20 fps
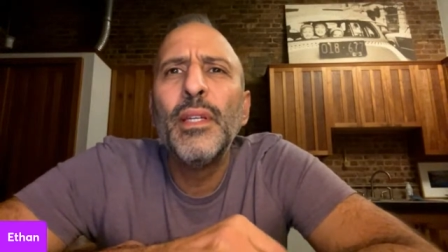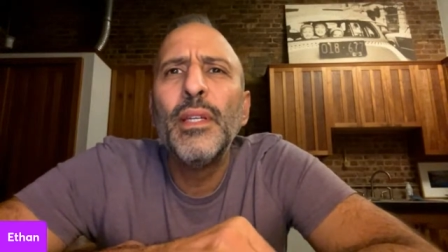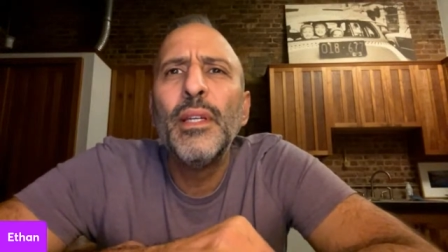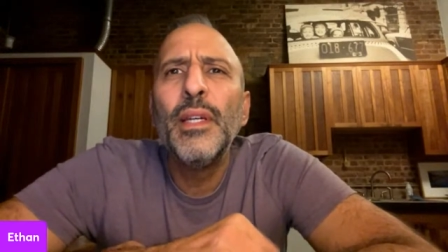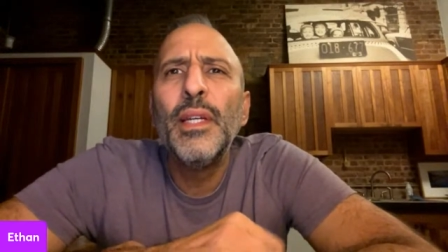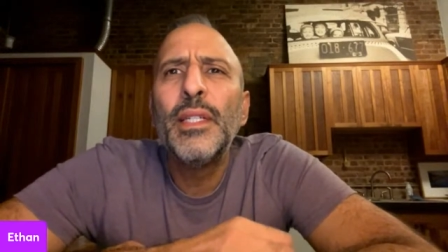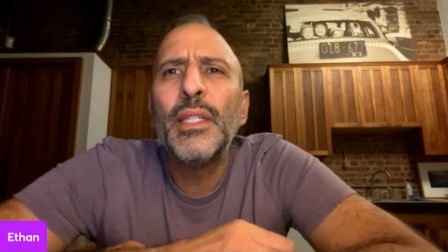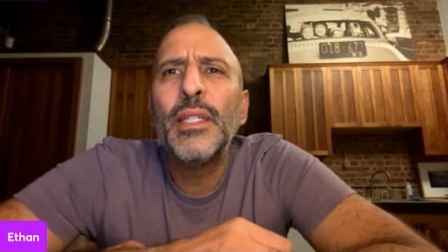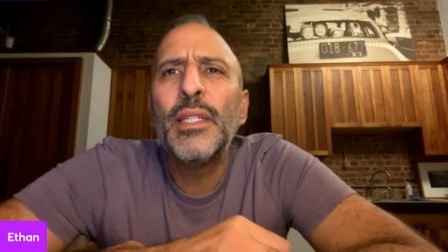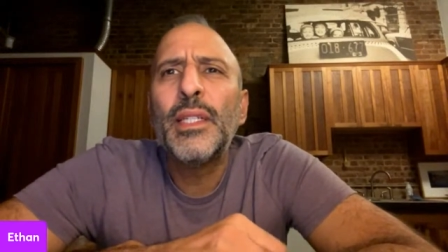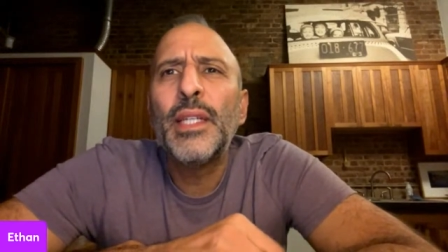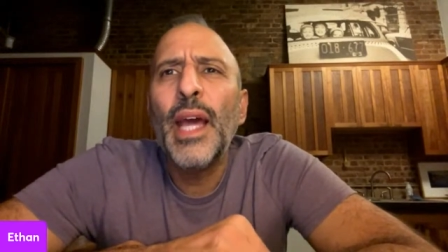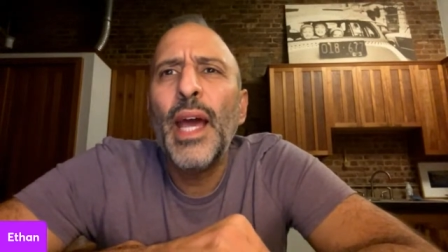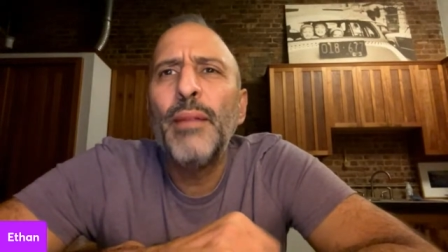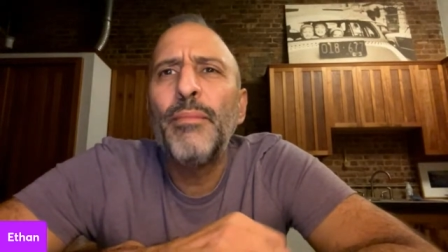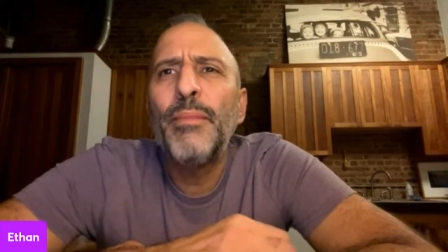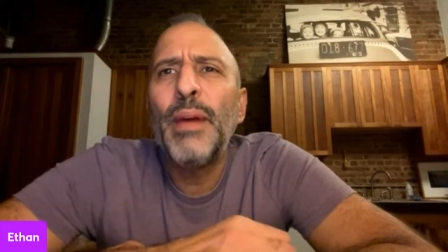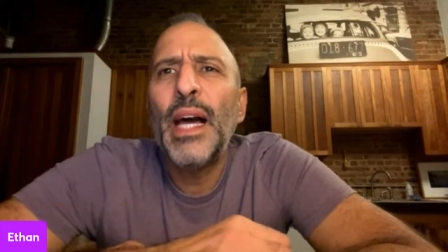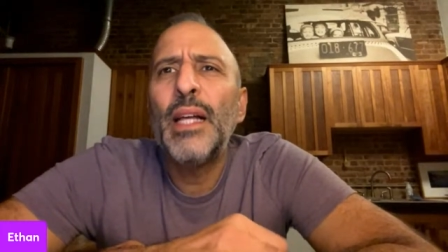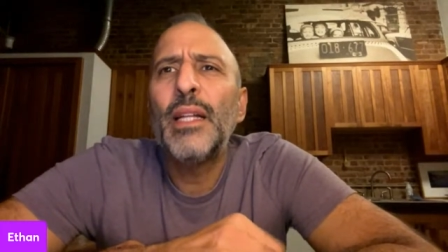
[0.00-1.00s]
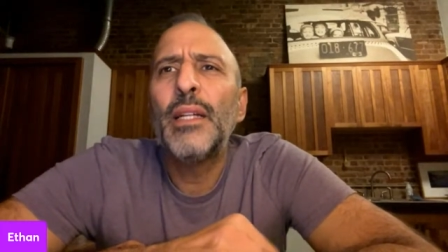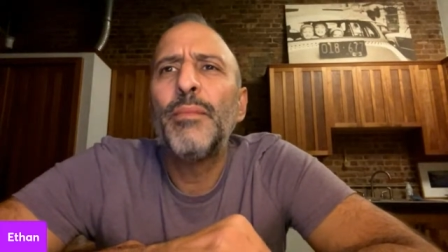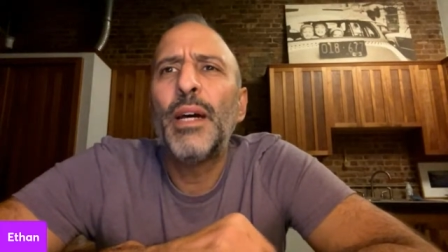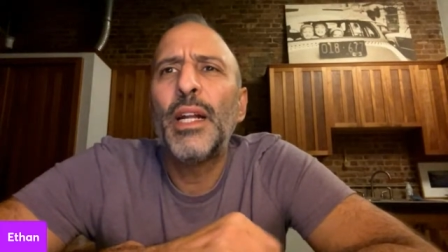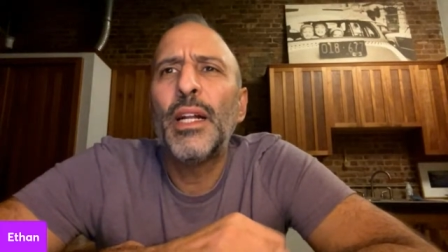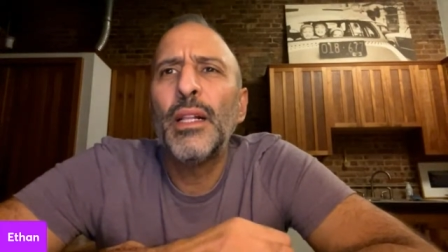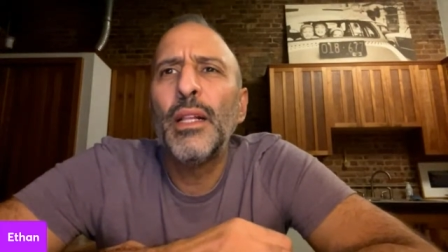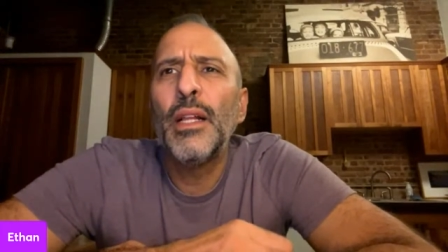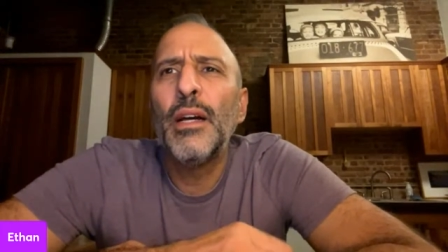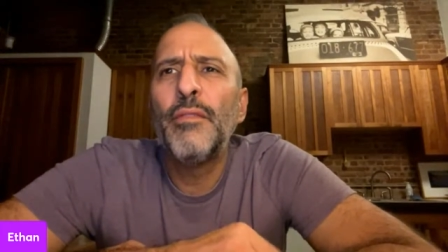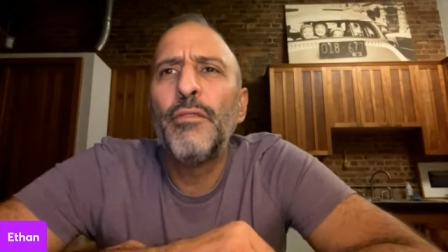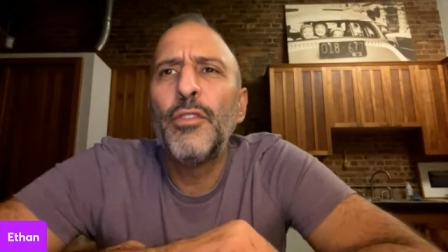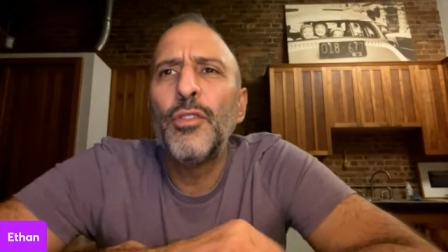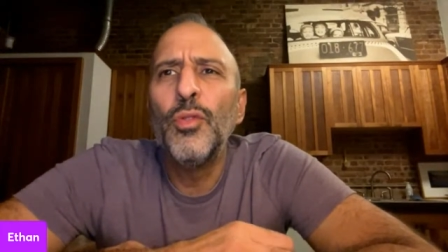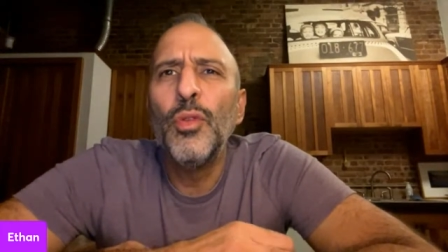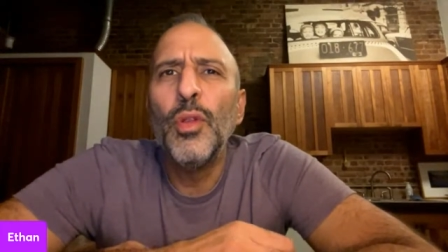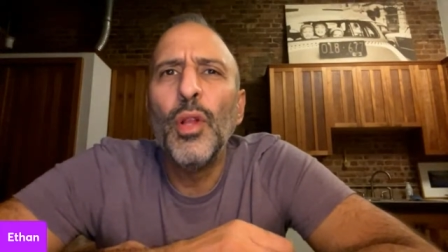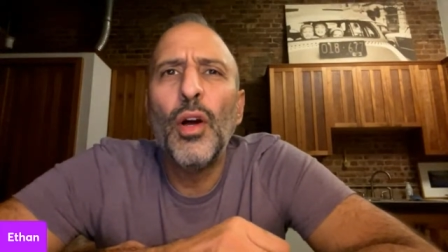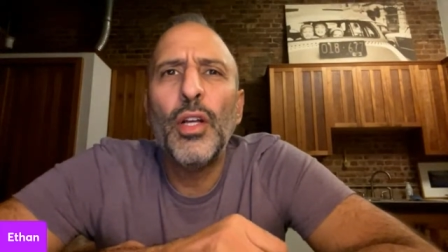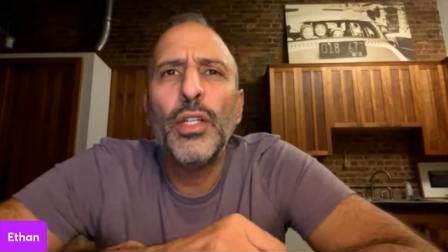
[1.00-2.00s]
It's a sad ballad about a lover
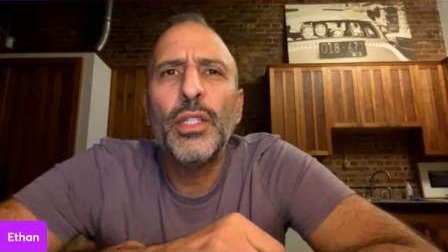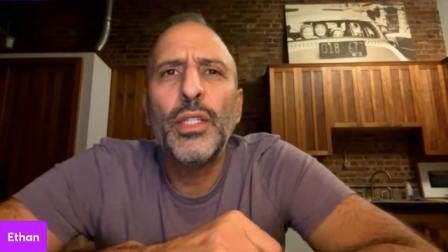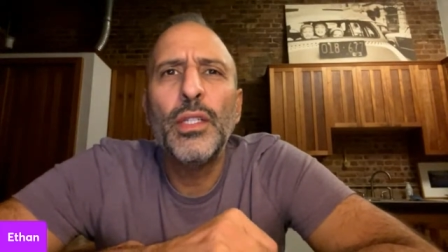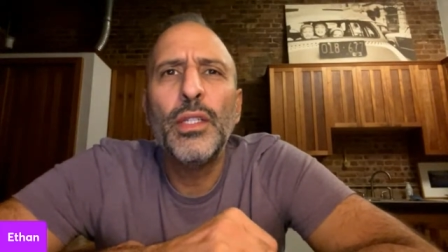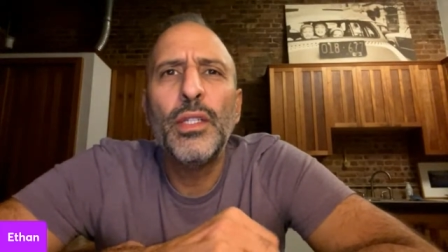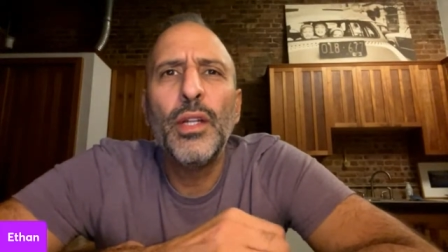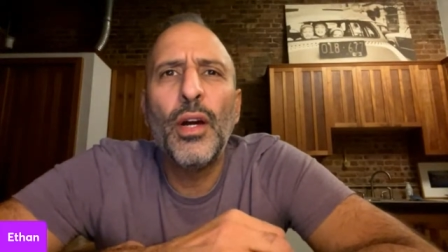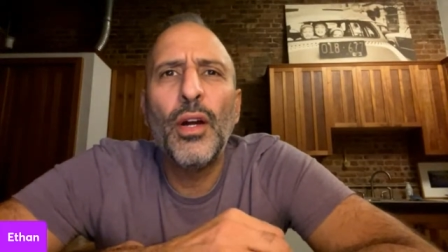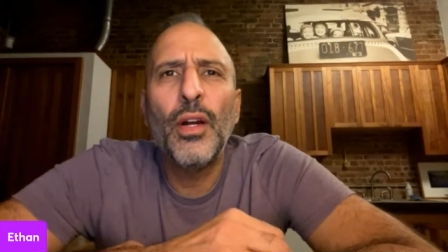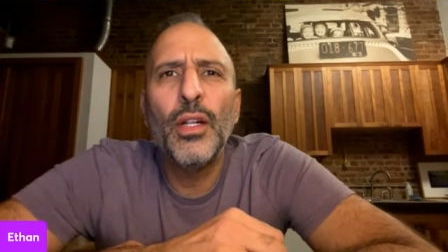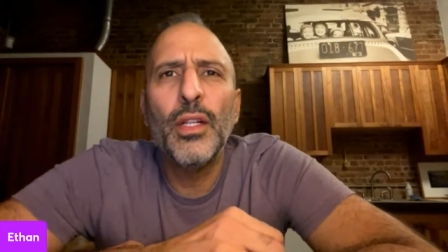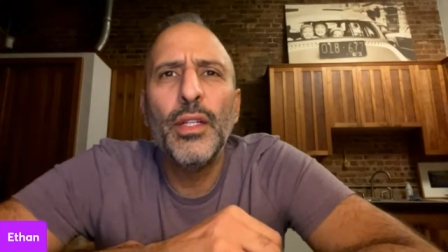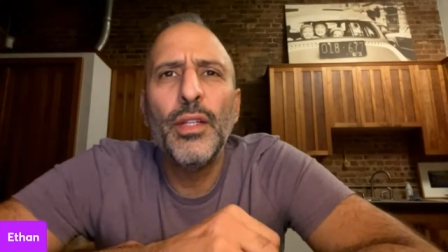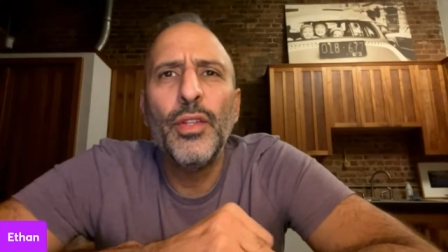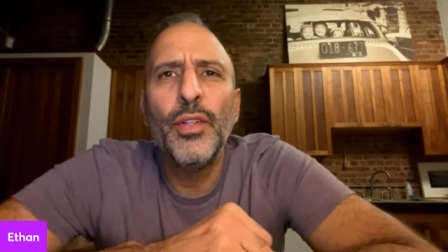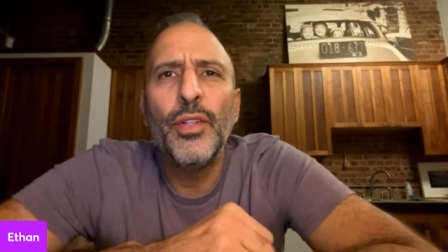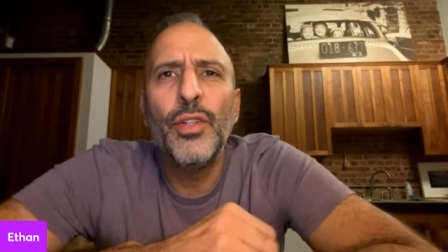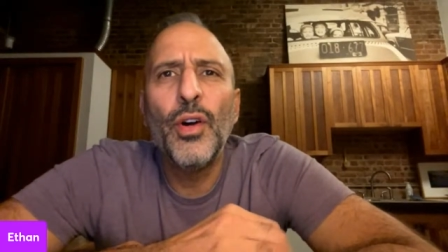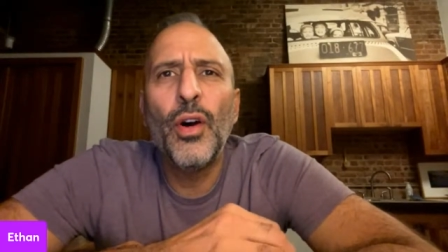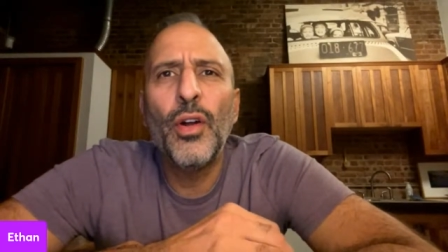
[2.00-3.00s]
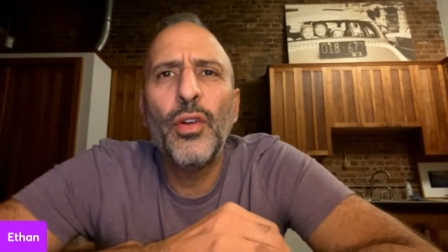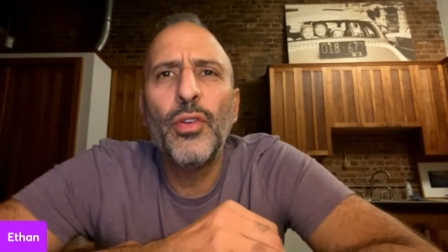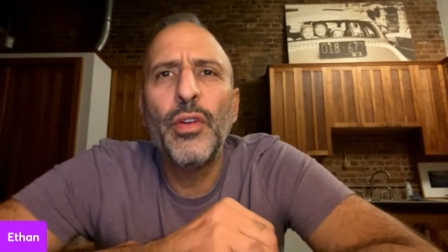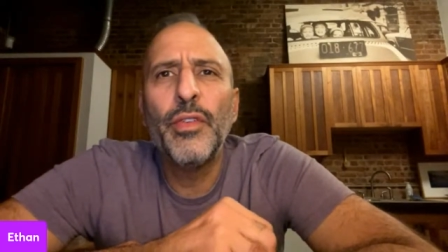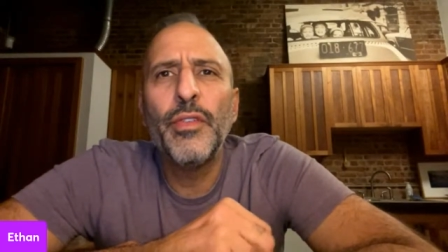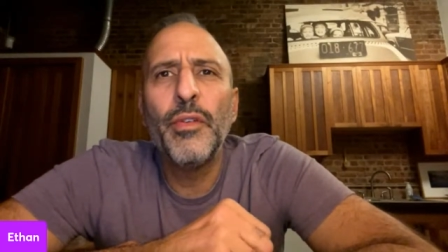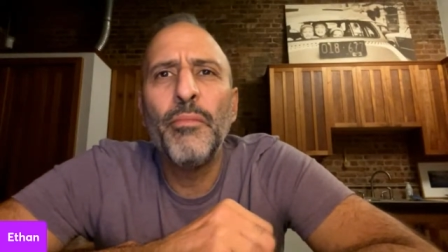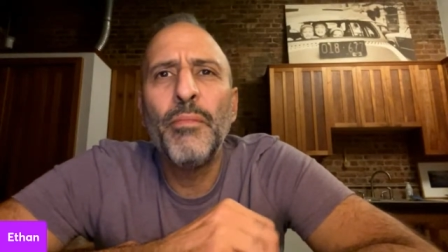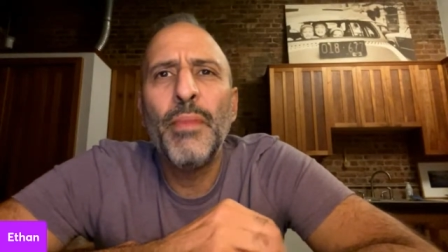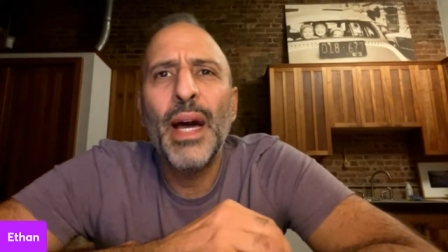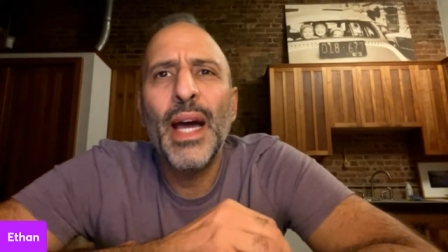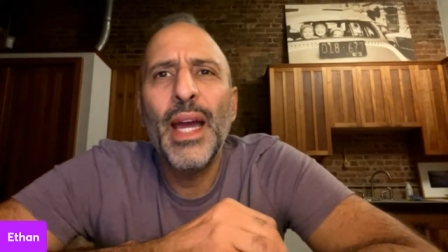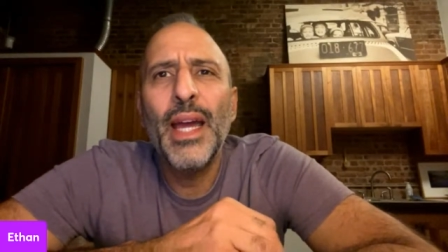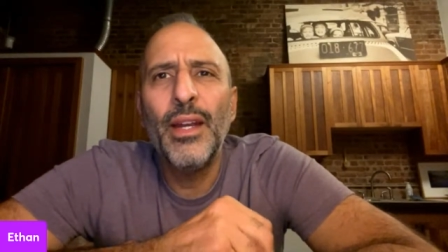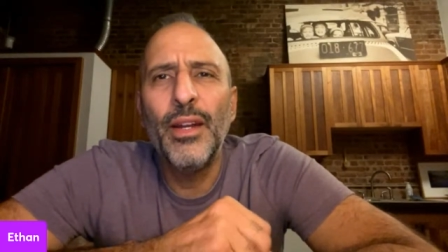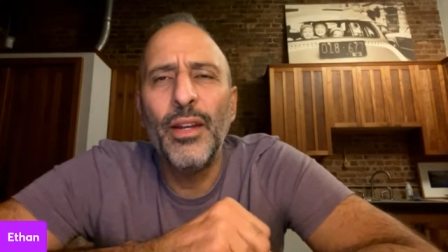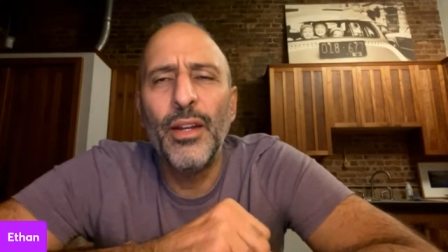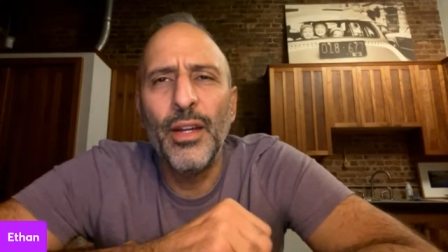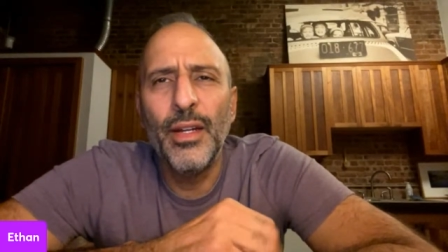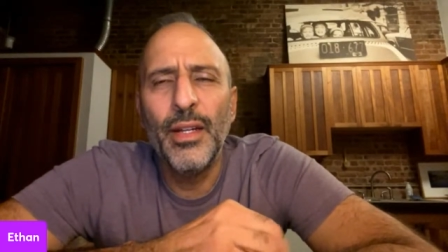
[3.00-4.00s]
who lost his darling, the daughter of a
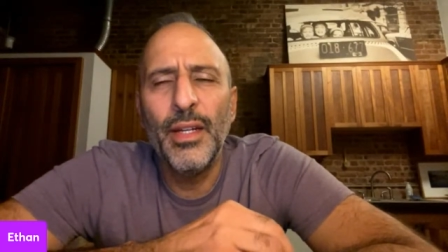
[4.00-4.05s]
miner,